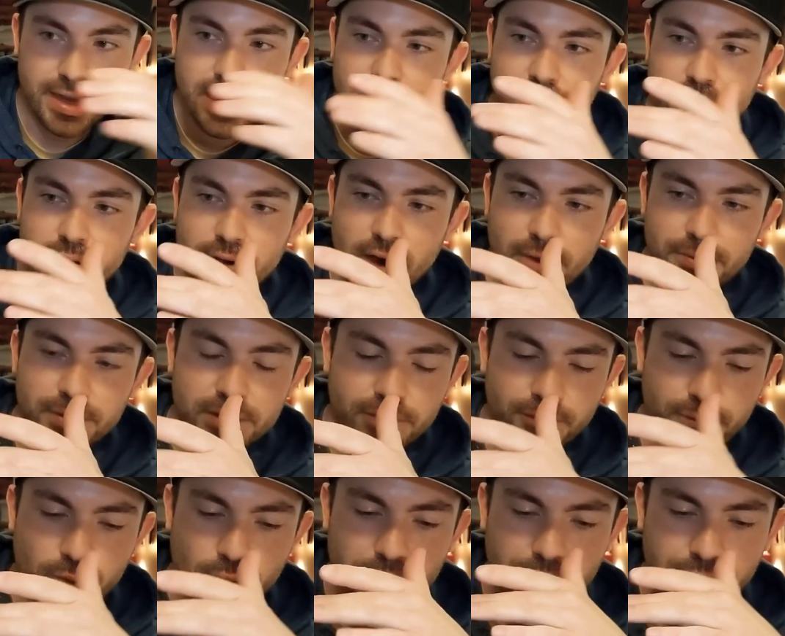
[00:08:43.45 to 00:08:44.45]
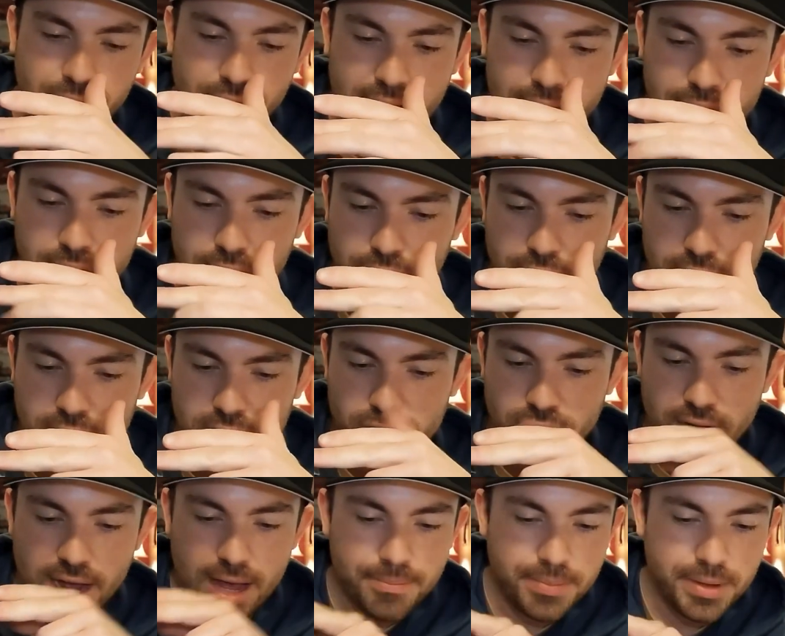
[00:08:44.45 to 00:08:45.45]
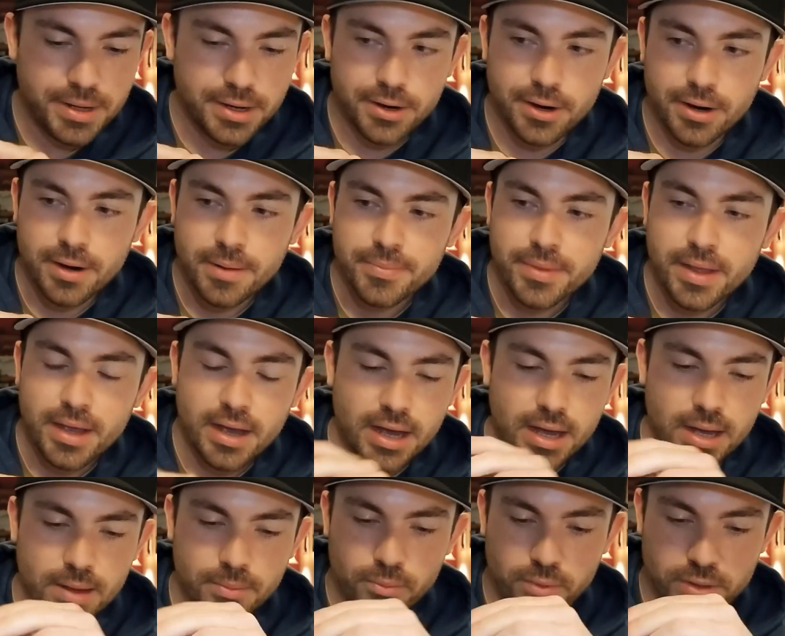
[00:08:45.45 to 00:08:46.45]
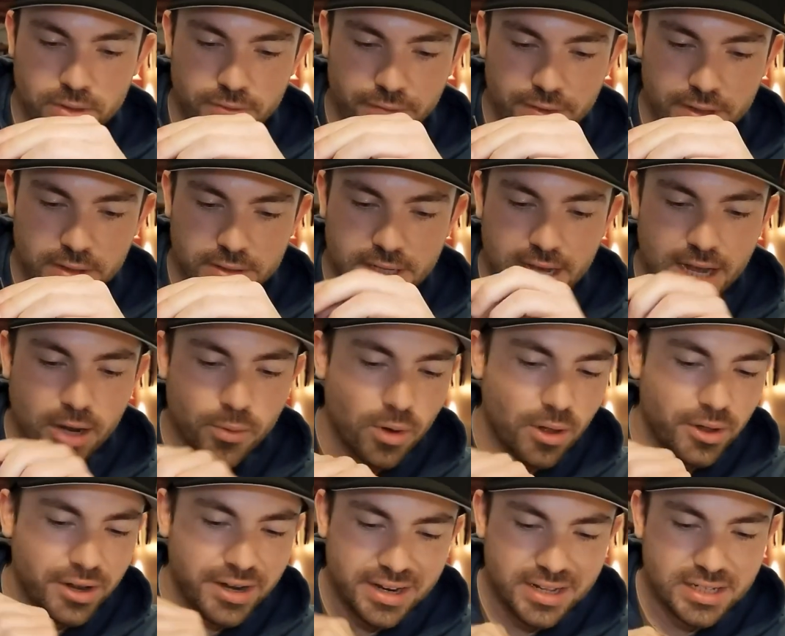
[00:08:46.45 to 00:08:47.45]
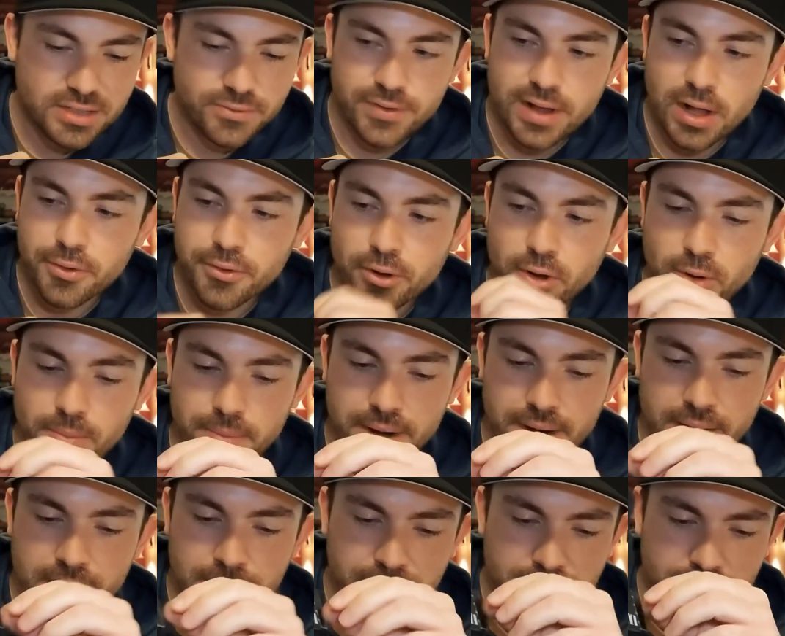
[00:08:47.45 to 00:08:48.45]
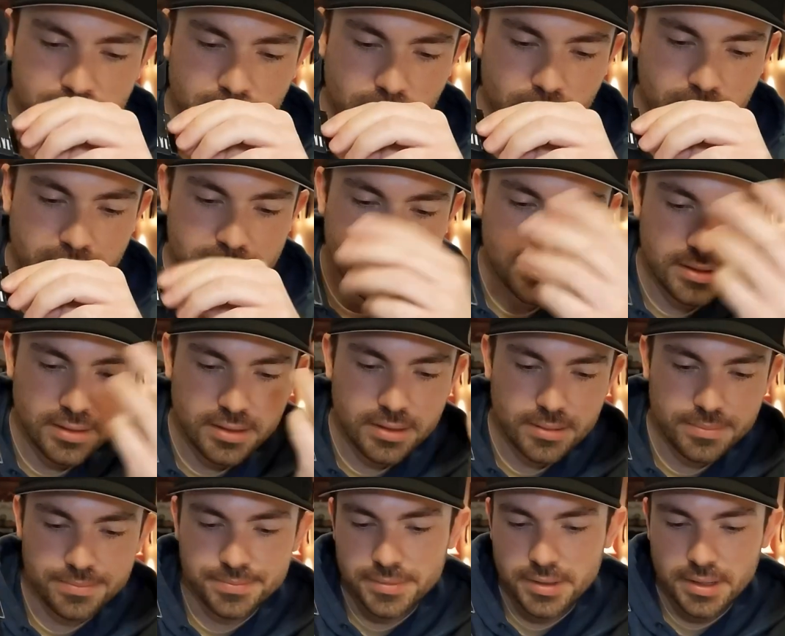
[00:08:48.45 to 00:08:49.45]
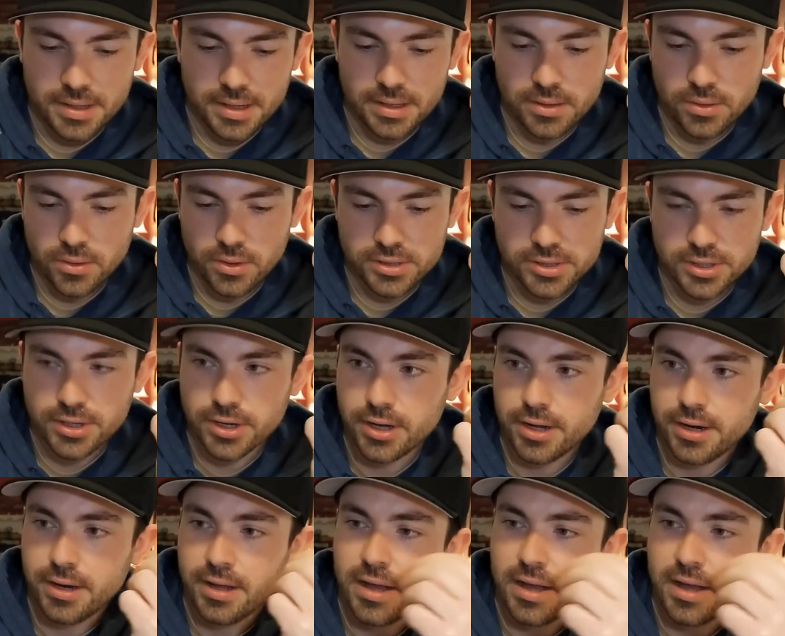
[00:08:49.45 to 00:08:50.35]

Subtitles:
You got this 45-degree strap here, which feels high quality. It is Velcro, but you know, it looks good.